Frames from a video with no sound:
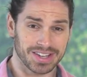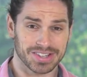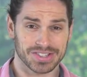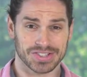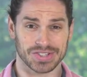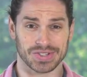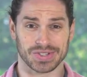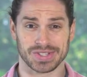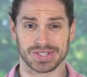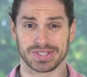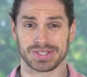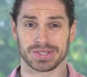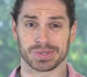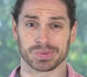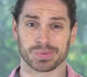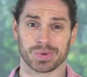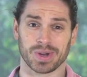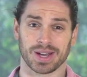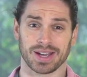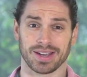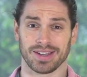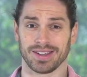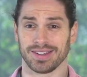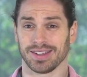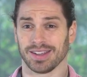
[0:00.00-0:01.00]
So this is
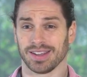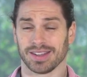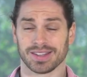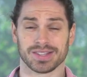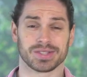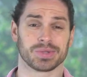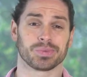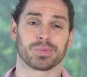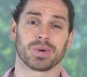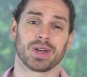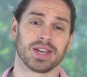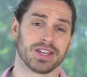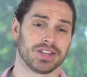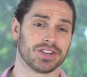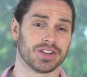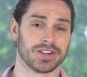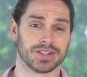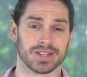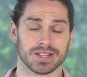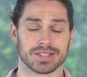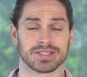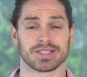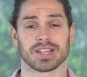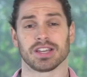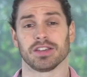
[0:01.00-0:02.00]
where, you know,
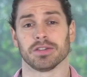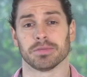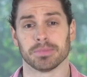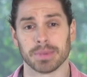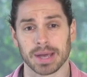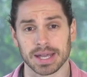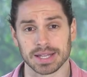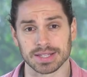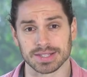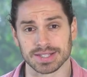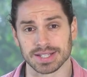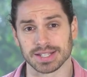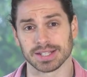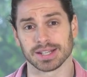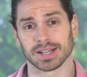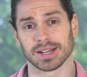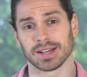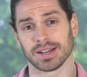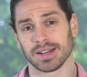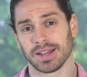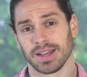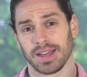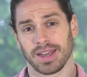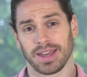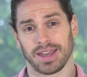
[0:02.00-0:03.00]
let's say you've made
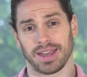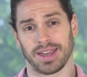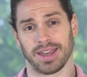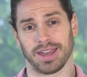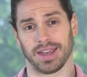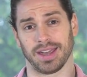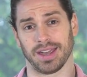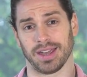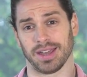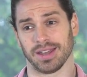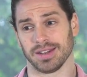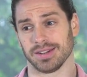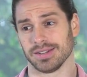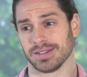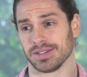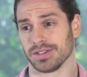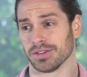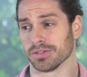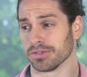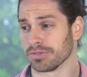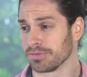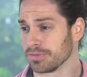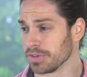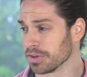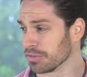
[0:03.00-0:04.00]
dinner and
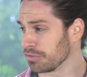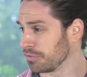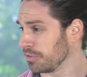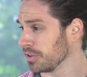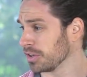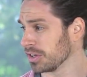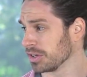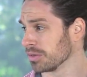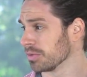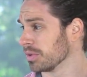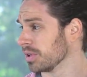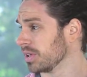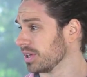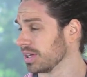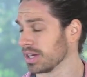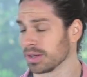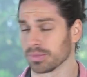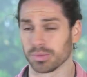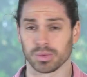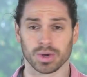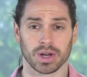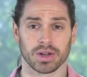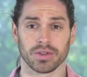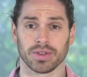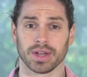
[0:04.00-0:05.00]
you're feeling really
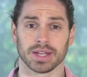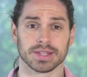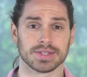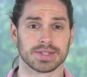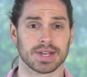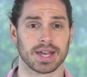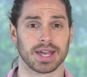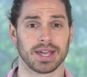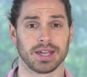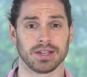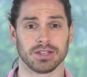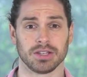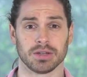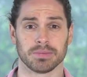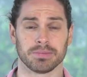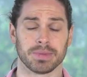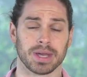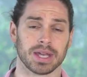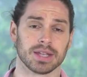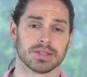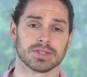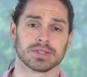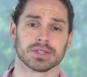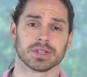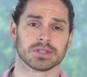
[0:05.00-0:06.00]
unwell that day and your
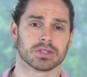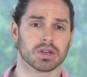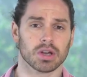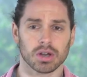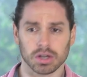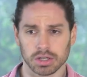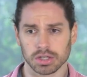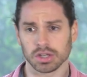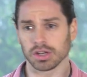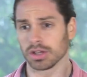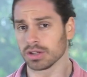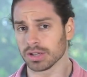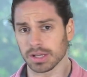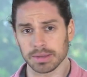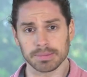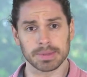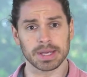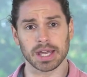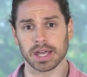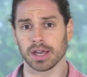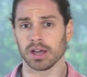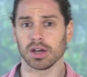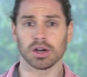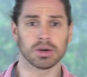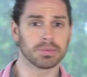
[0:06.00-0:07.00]
man says, oh, you know, let me
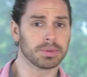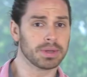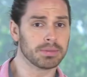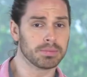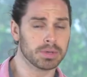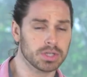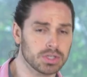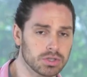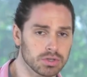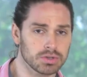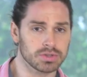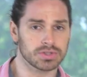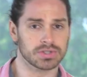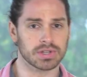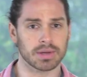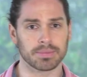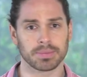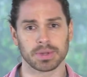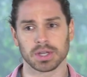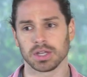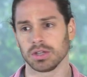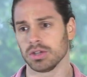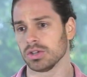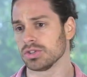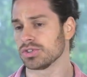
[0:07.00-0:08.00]
help, let me do
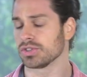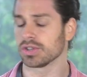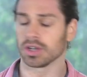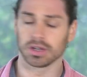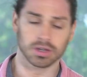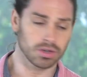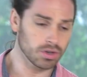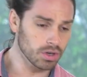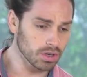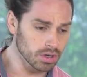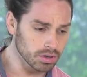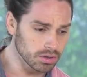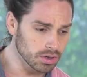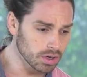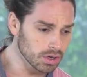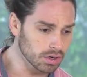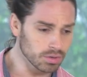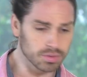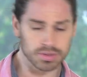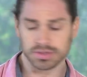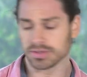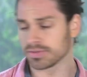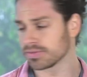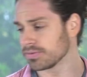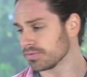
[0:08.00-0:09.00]
something. You say,
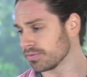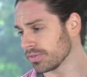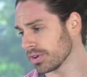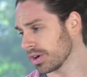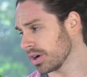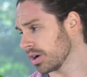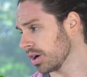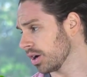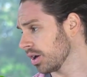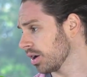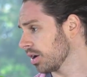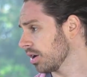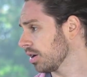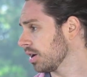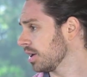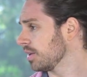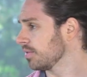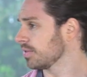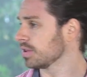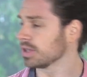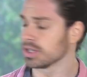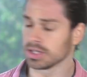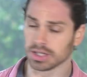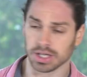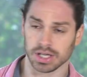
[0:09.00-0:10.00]
no, it's fine. I don't
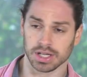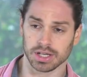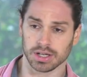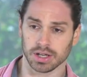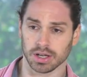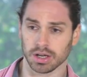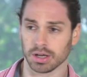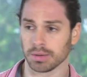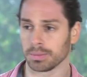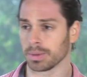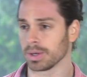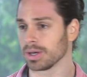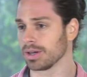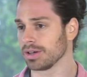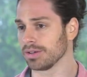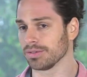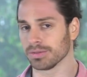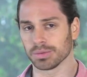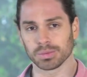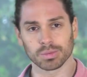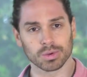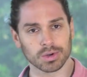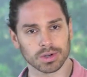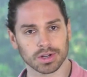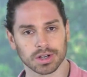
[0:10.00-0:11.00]
even need help. I don't
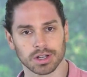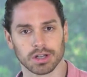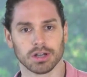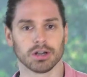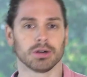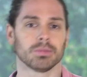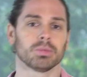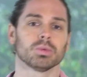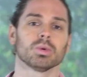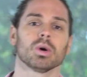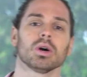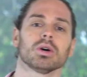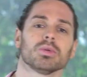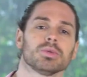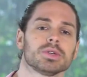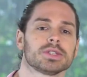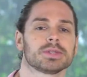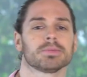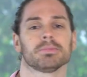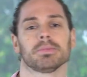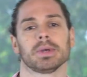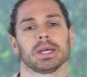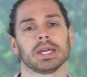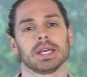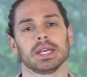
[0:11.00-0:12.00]
even want help. Woe
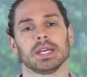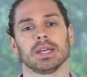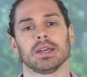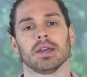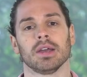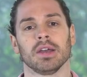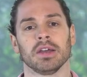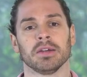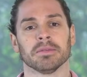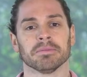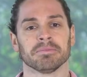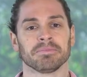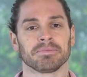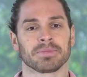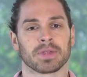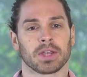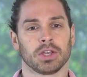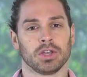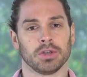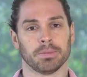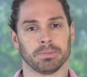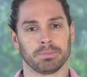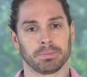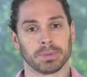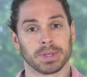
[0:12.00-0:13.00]
is me.
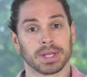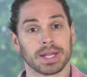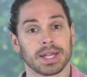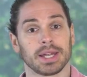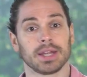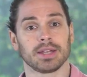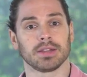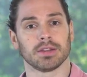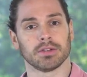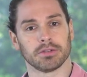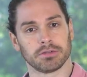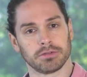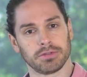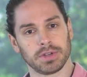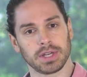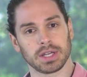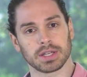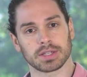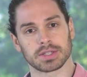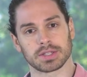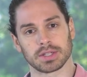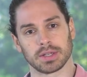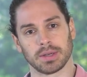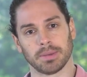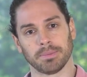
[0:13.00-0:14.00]
You're playing the
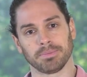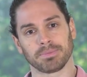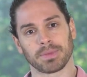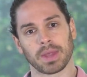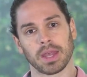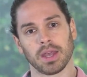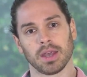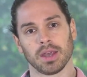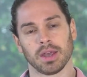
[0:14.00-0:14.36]
victim,